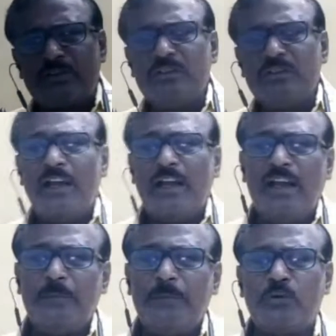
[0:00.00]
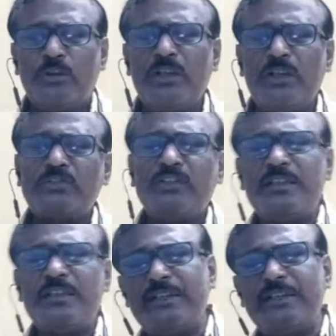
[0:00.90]
and proclamation has been
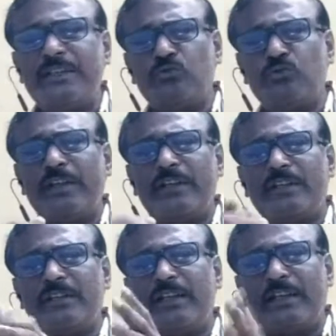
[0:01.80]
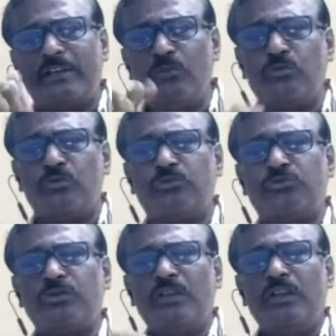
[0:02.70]
issued against an accused
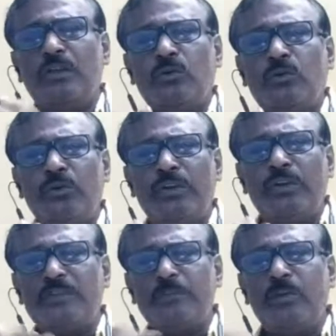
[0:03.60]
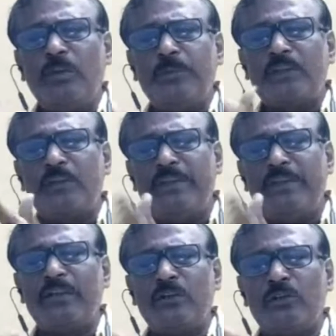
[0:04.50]
who is involved for committing
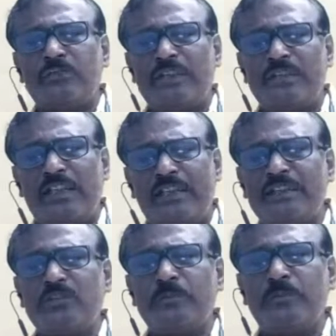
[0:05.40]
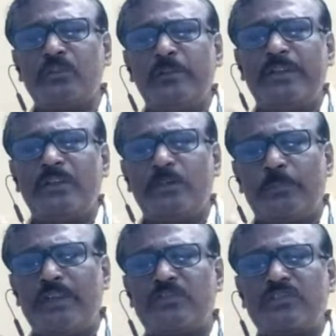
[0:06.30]
there is allegation for committing offence,
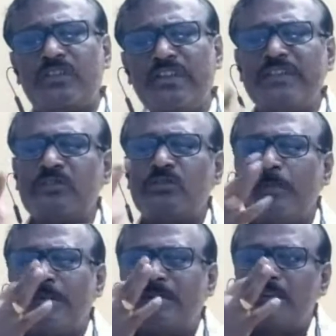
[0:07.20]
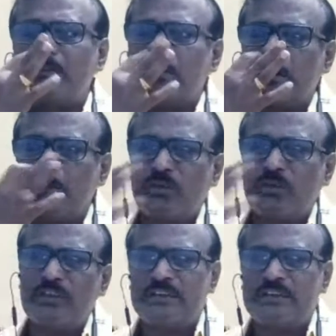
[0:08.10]
heinous offences such as murder, etc.